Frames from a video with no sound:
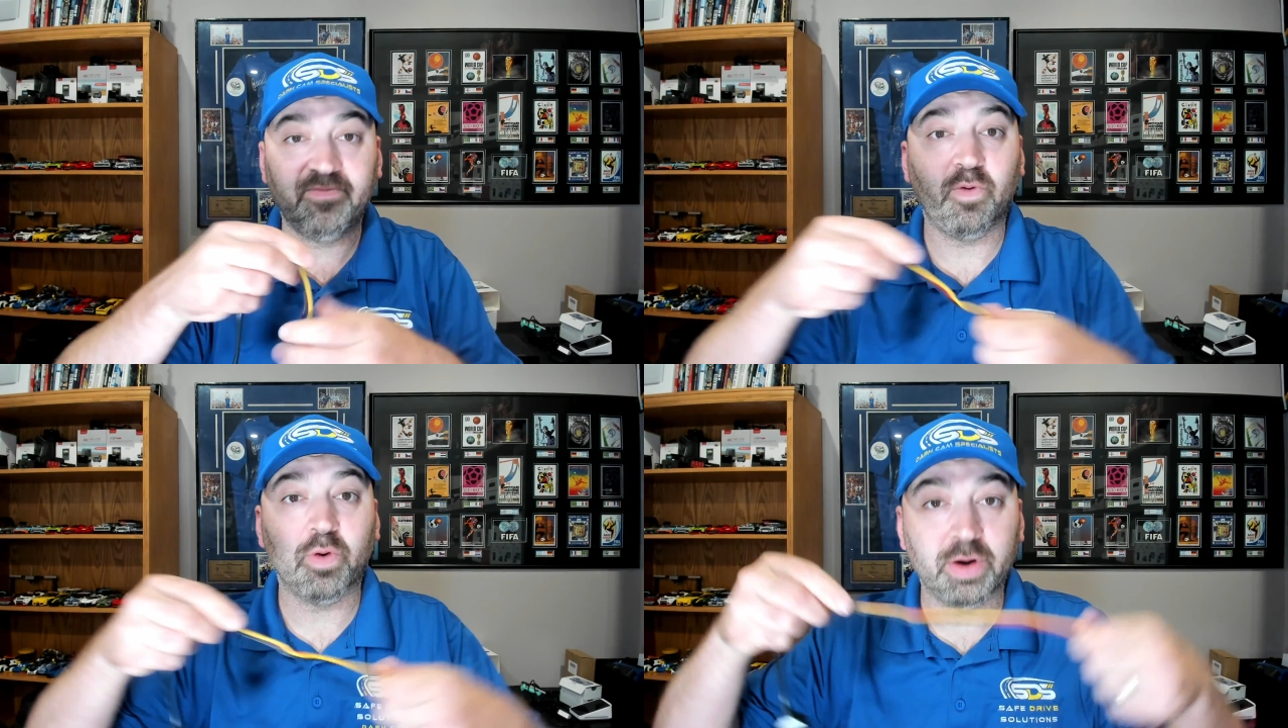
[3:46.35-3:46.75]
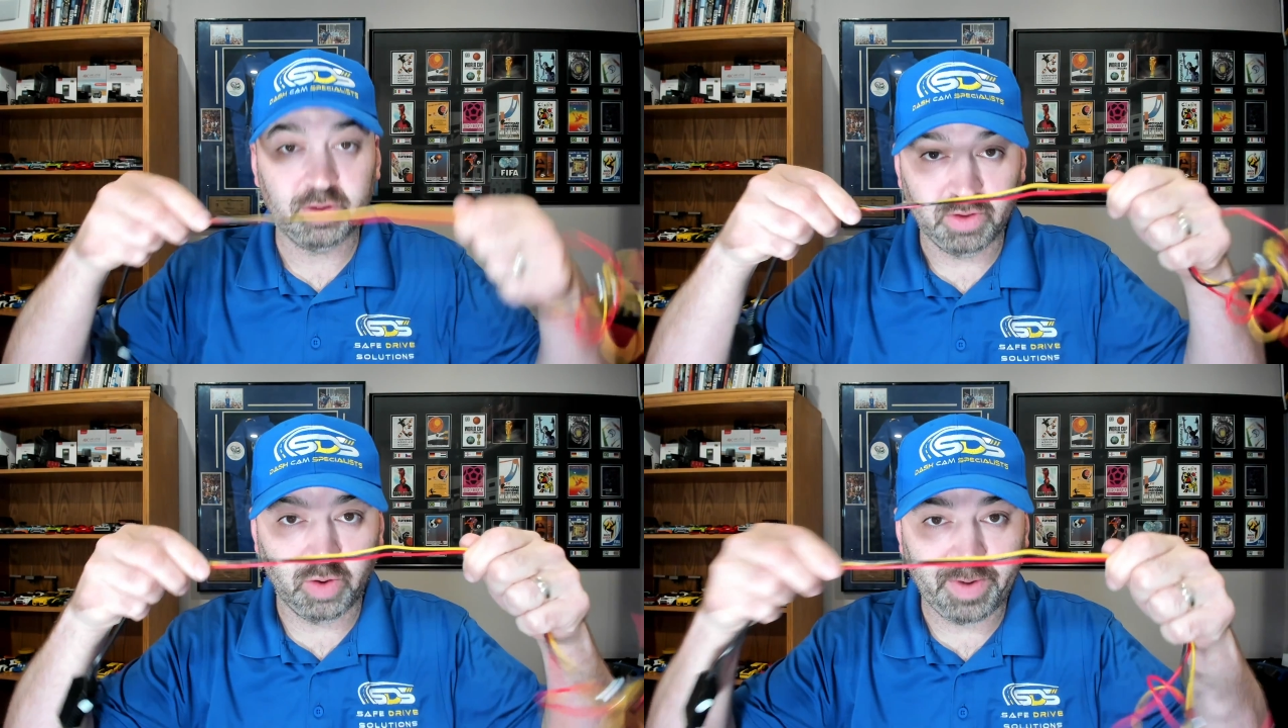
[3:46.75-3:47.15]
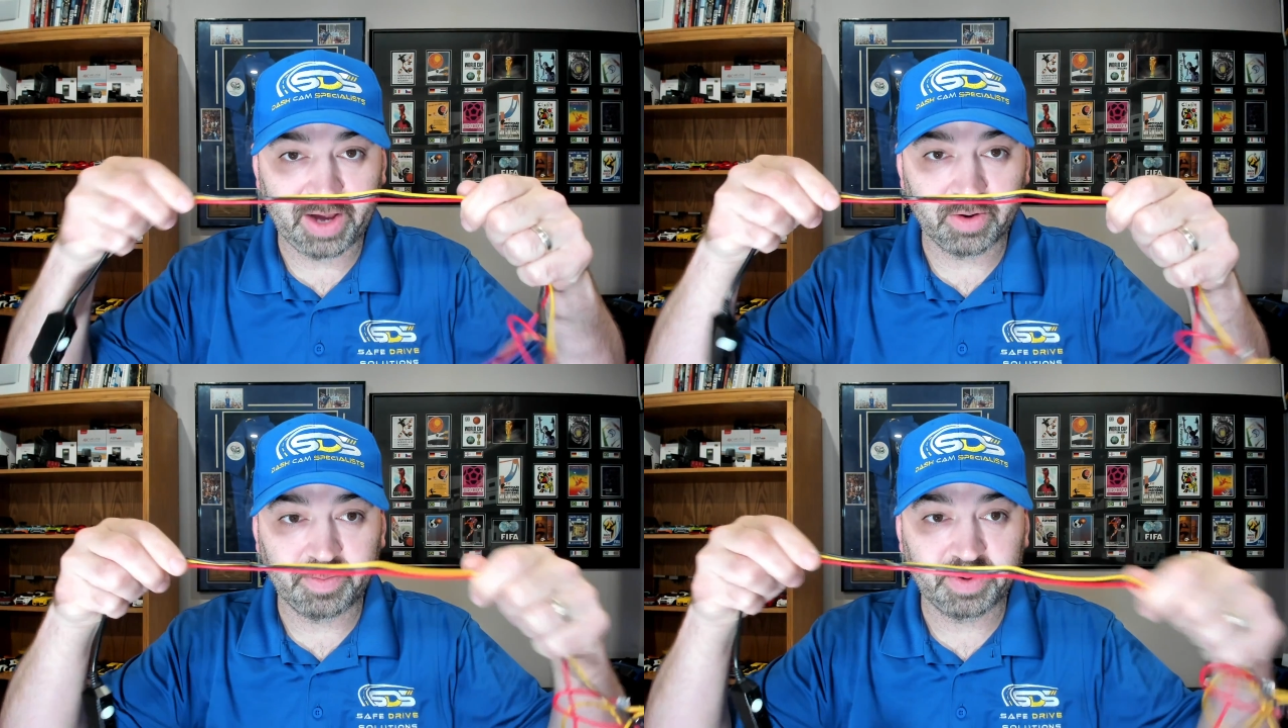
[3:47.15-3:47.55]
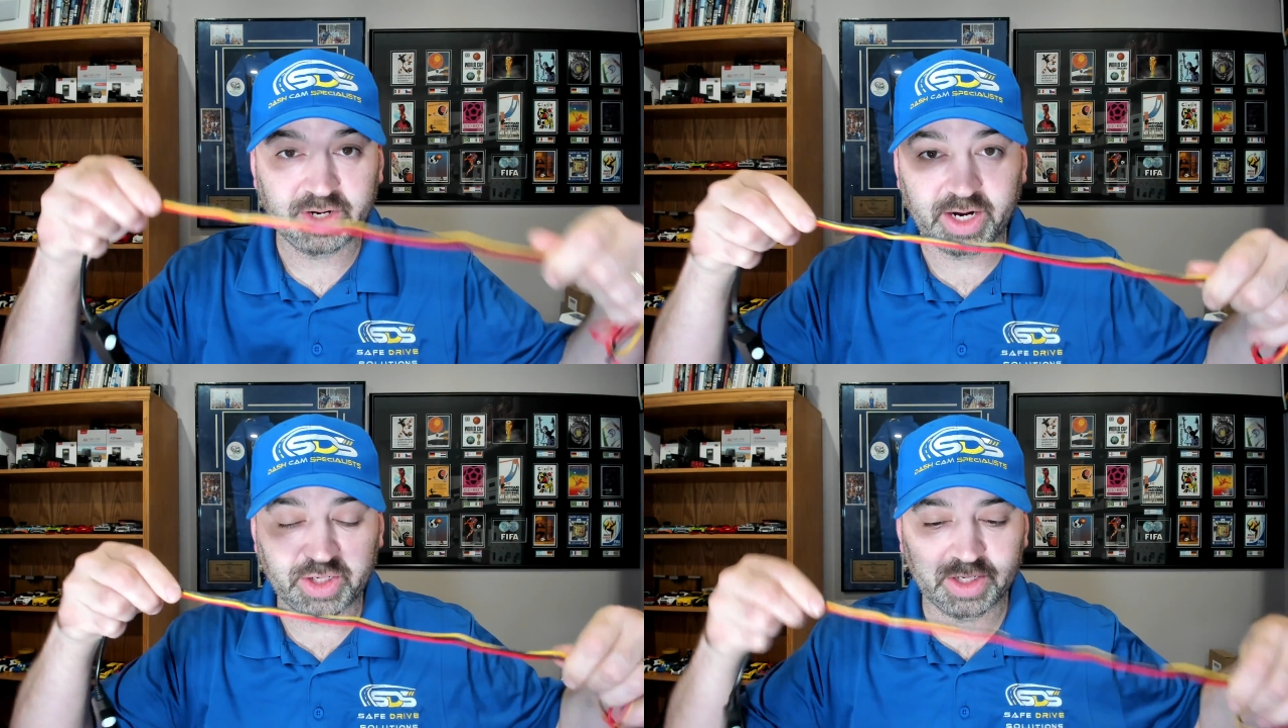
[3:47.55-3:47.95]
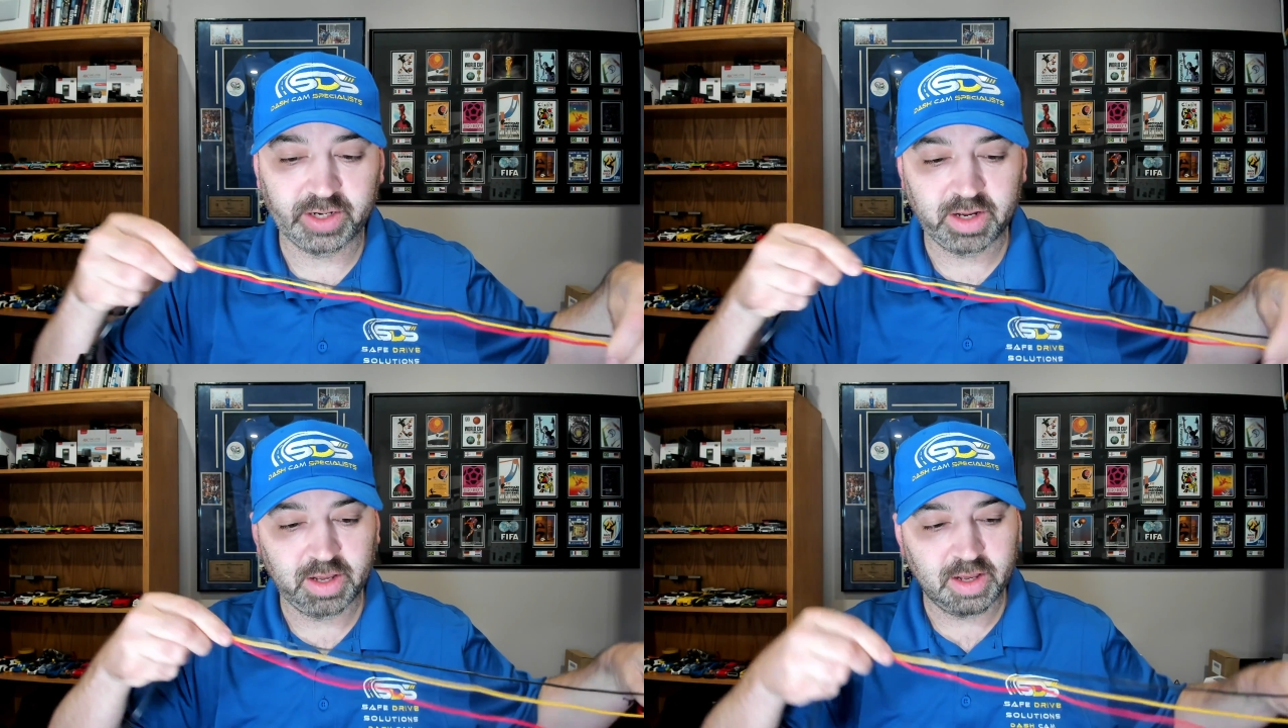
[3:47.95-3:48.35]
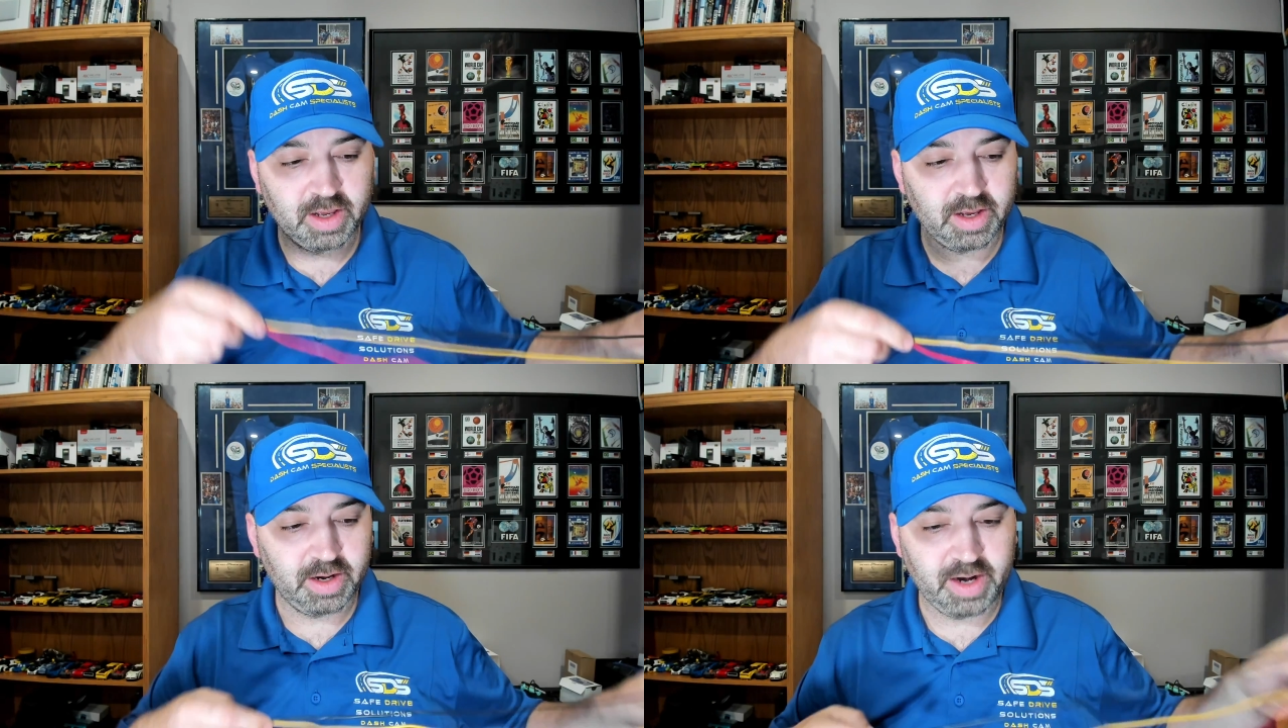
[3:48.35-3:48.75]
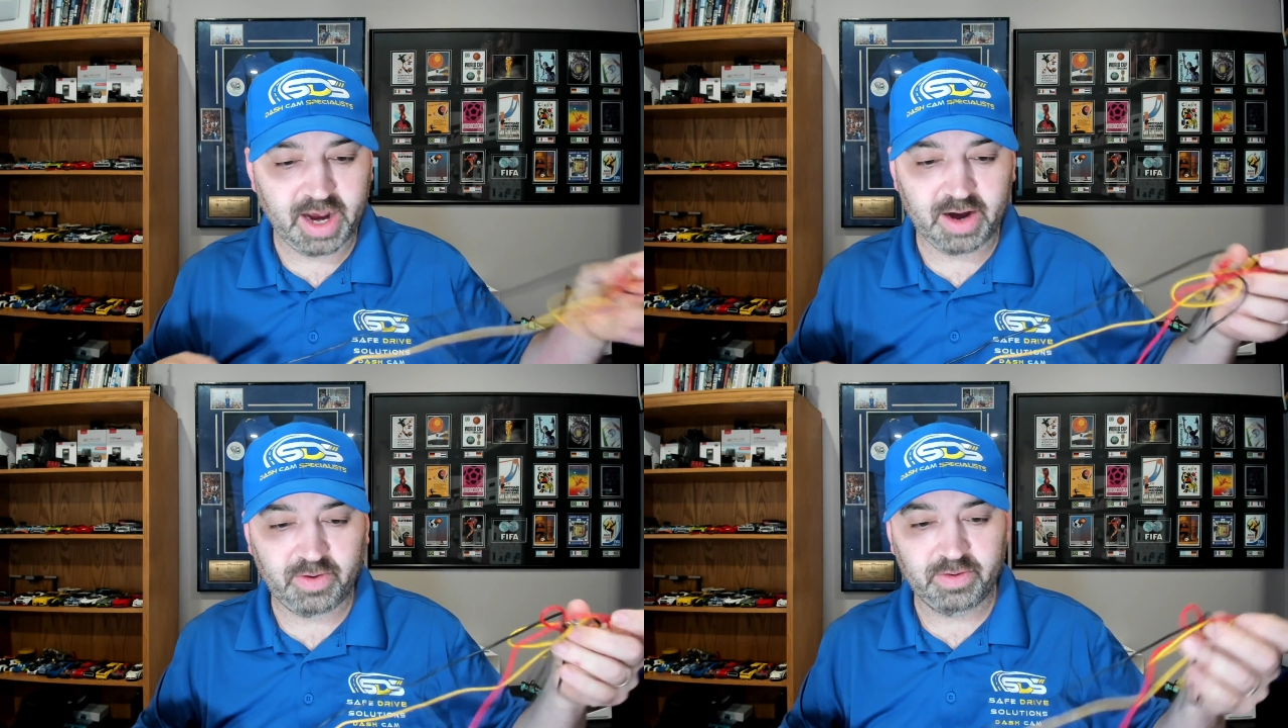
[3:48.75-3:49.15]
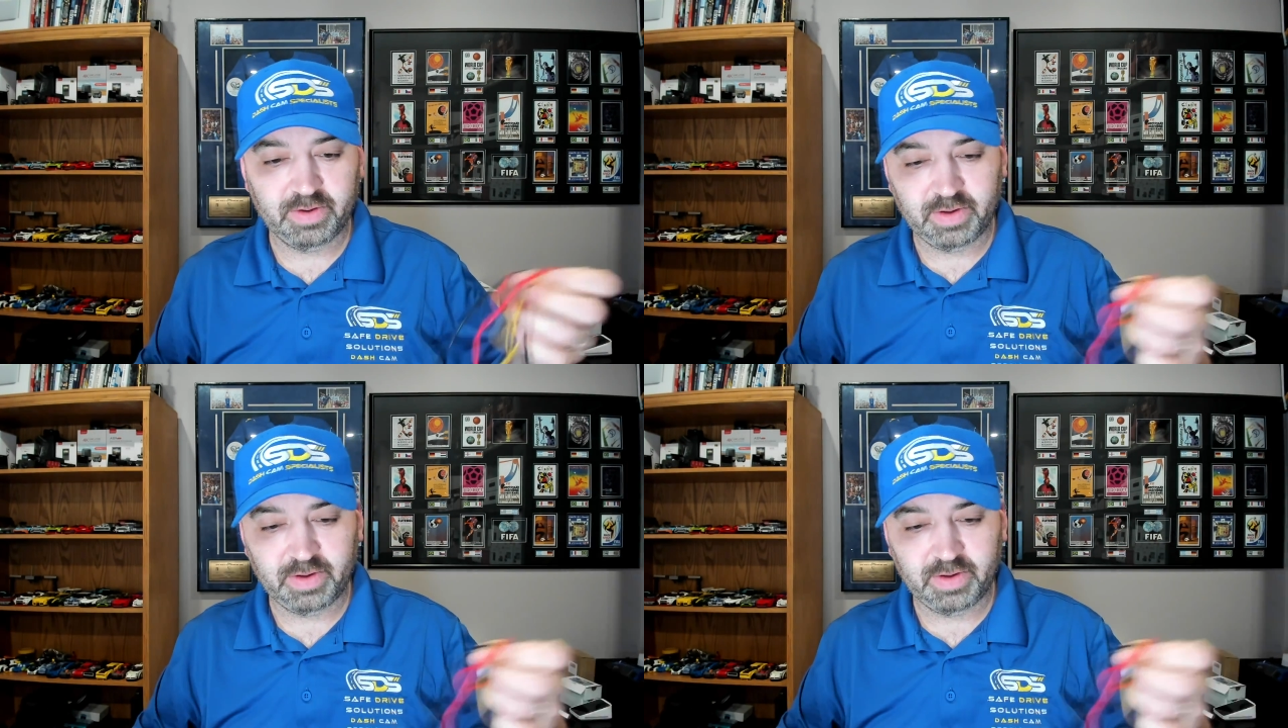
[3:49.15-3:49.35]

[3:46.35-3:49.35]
for low battery protection. Now,